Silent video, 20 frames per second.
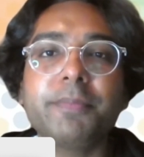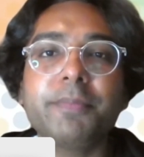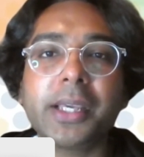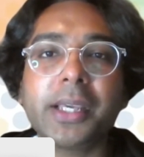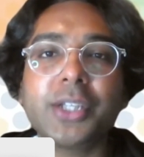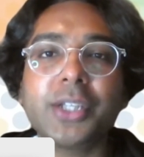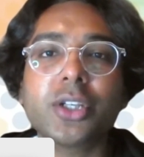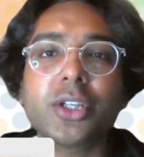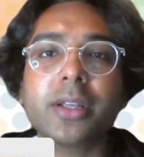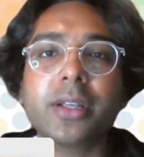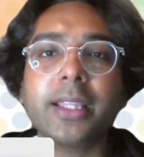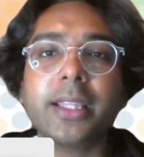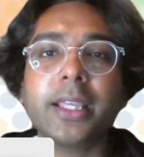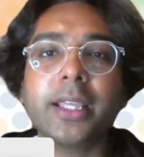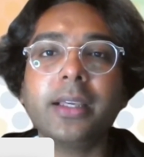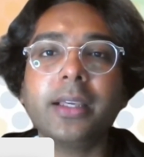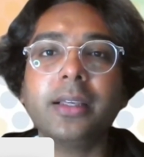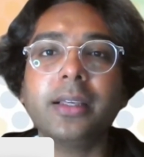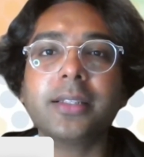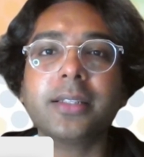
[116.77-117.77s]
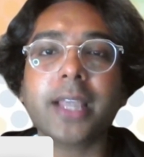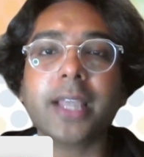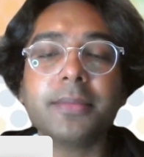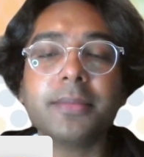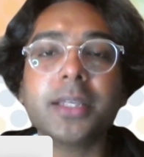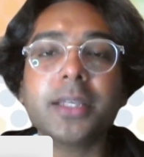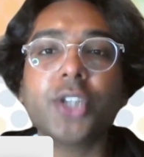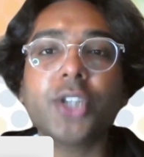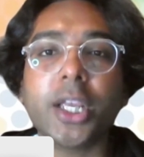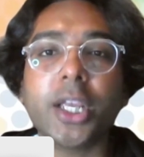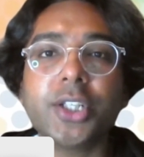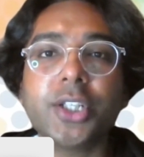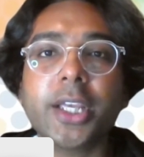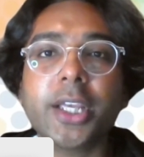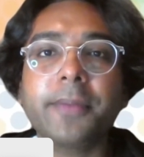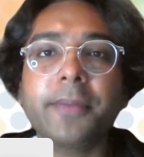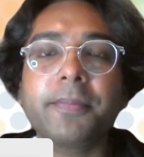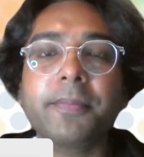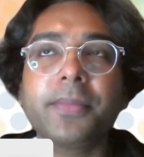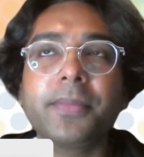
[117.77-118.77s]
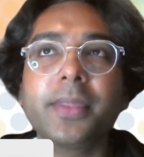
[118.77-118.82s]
picture, I think times are changing.